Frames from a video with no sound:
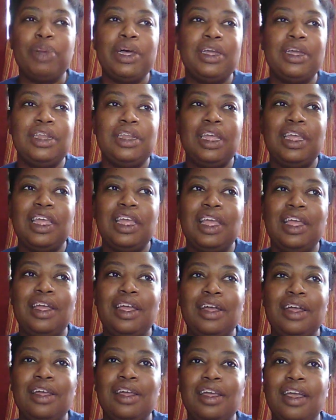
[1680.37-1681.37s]
but
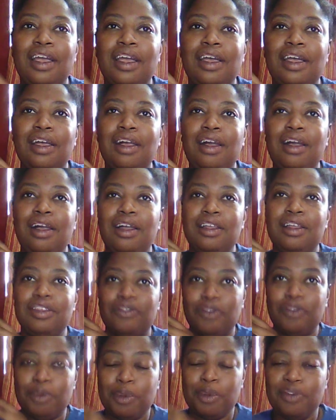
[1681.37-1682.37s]

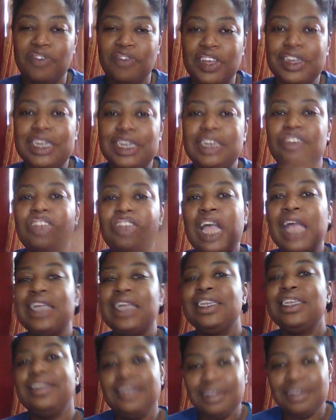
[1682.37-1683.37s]
from a very
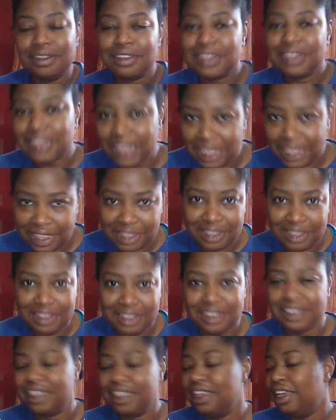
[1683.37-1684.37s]
Chinese
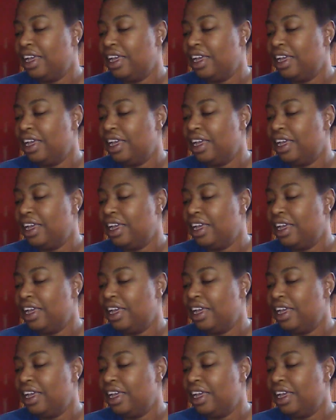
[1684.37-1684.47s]
lens.